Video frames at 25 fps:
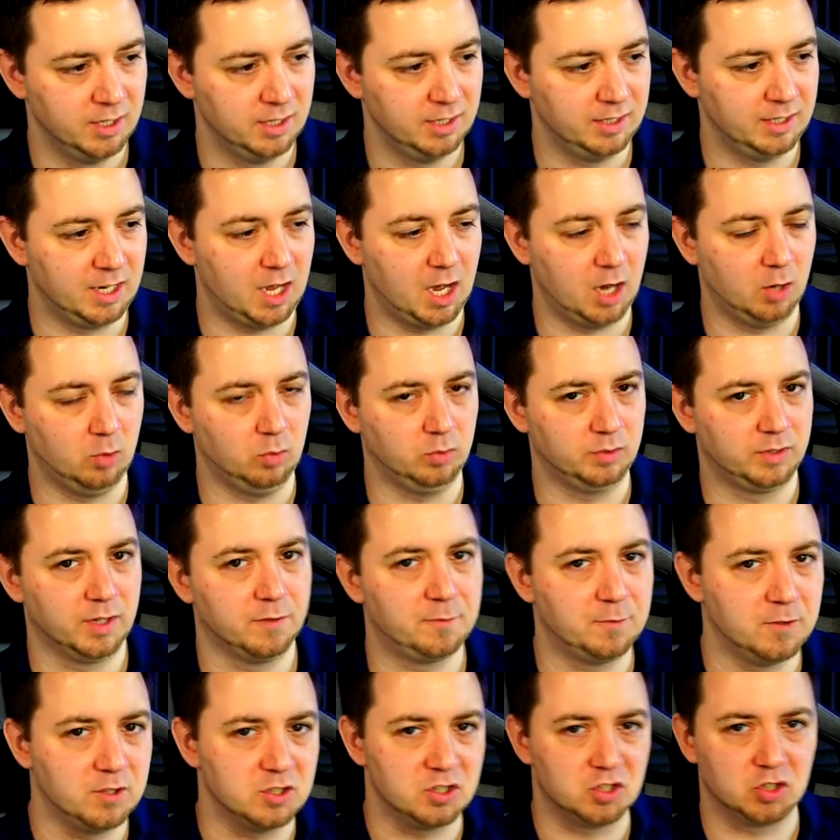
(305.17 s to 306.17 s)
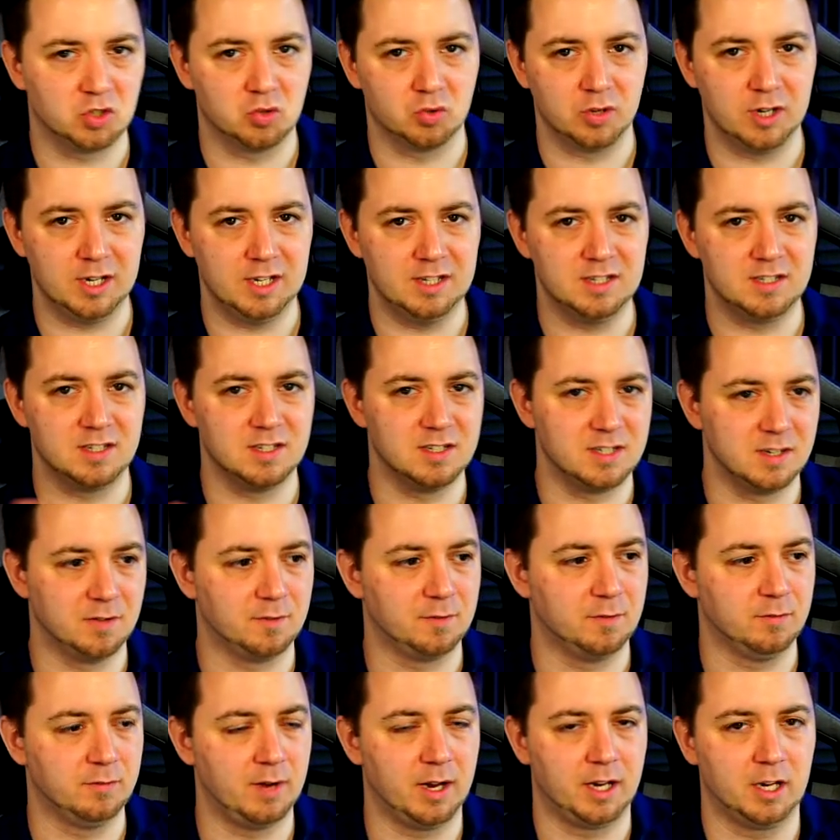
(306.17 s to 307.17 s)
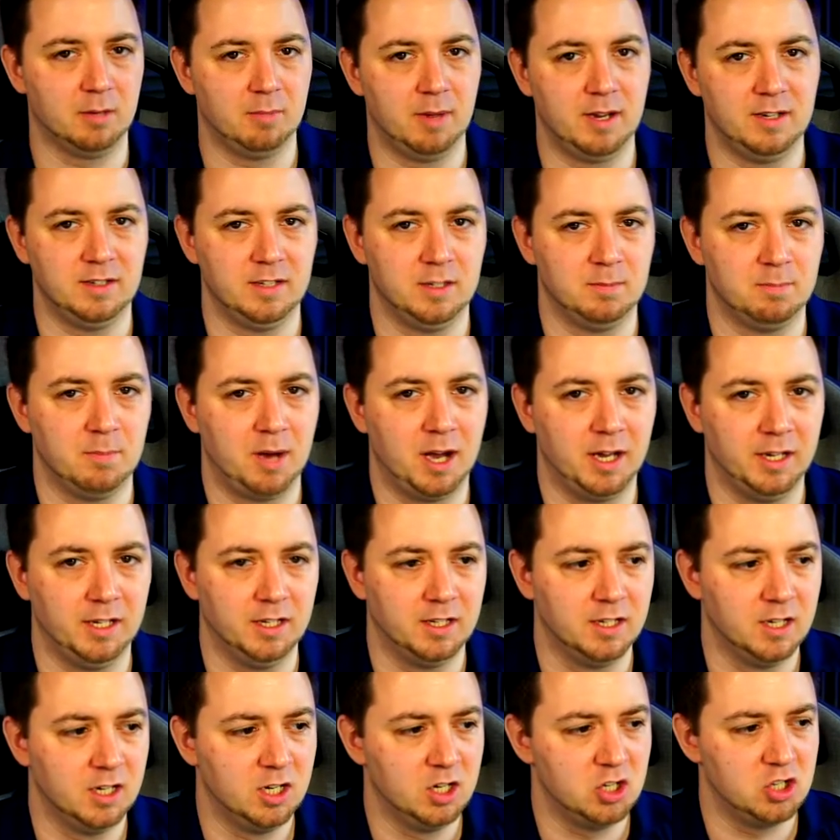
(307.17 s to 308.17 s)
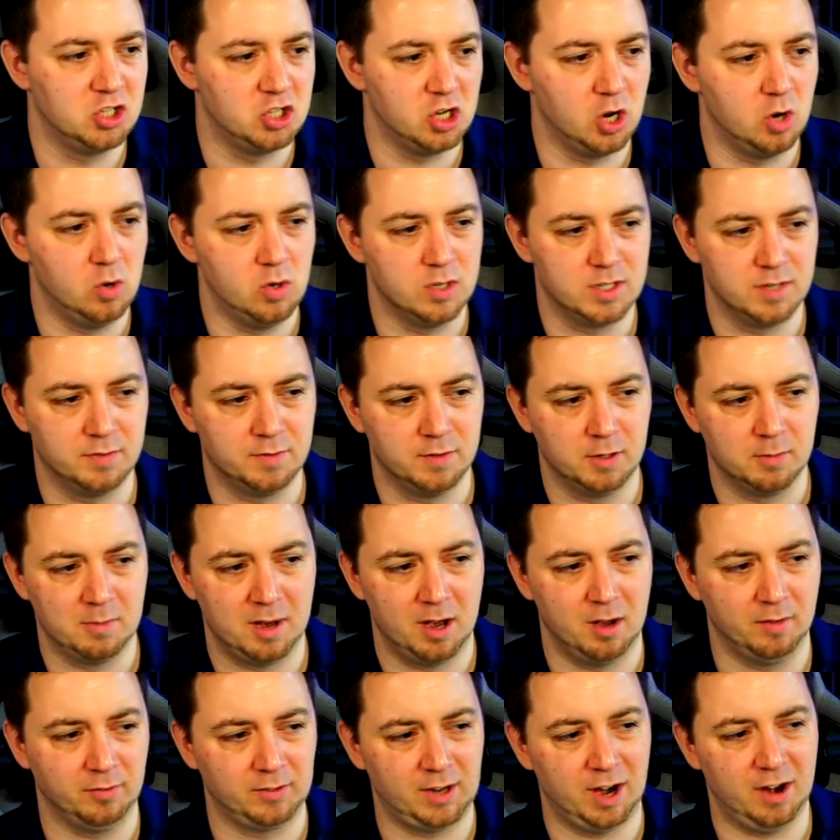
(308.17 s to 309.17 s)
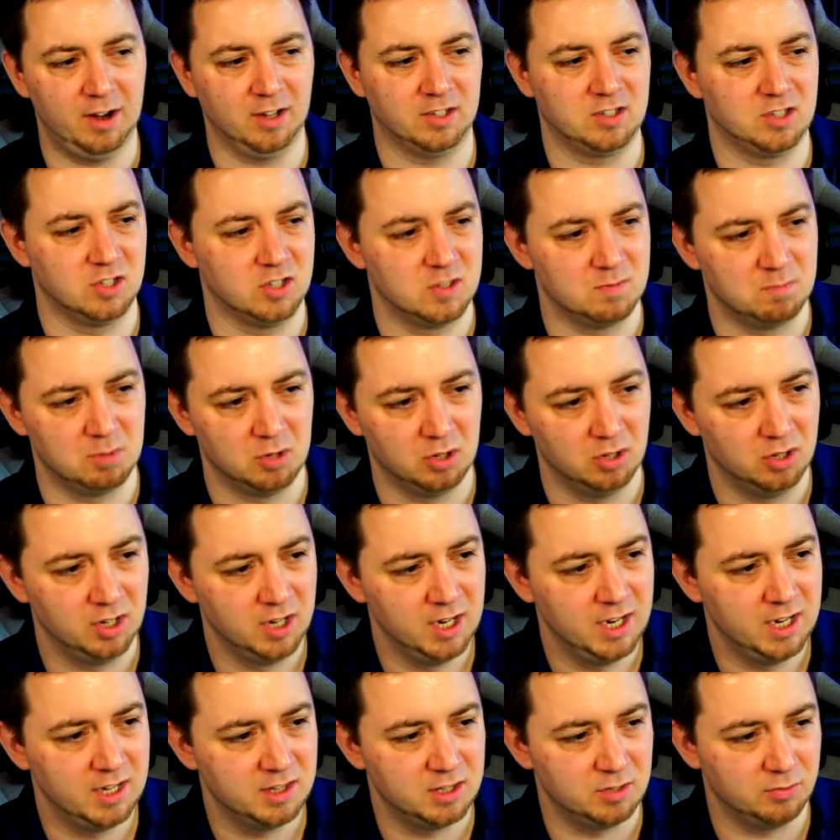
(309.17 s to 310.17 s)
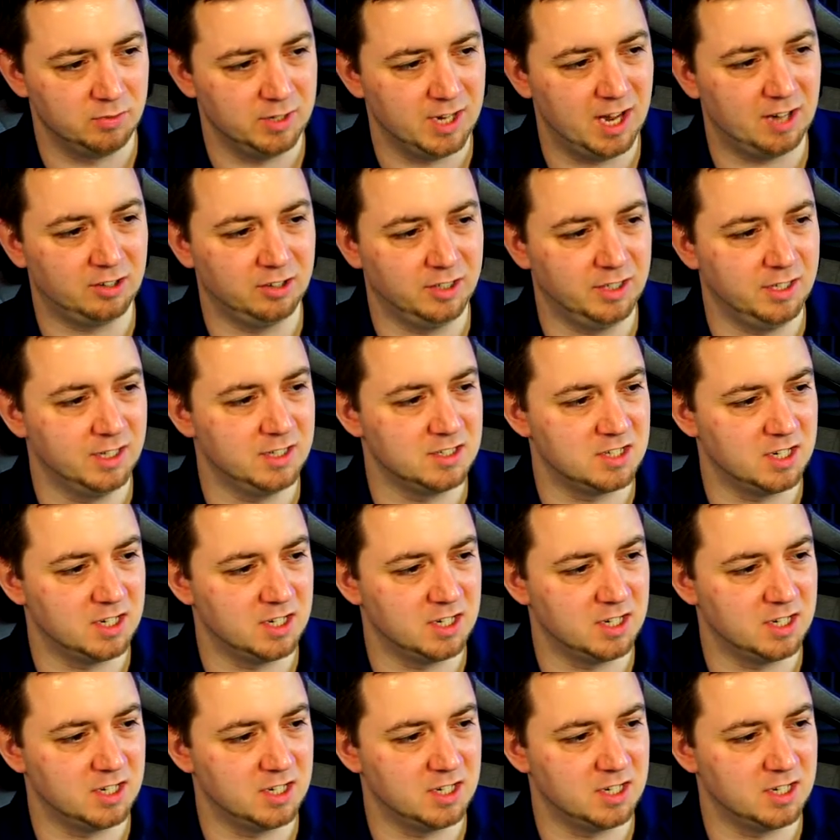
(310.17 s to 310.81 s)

Now, different screens and different recommended might show a different amount of characters, but the reality is